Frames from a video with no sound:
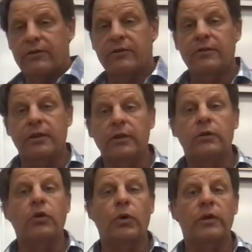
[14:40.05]
it's
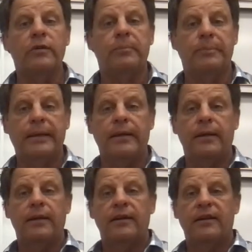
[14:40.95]
still going to
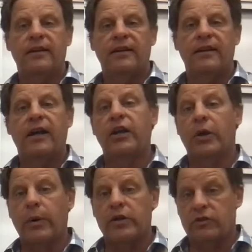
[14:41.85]
be an
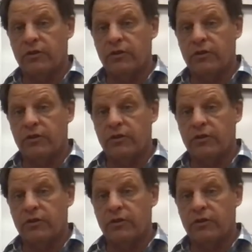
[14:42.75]
equation.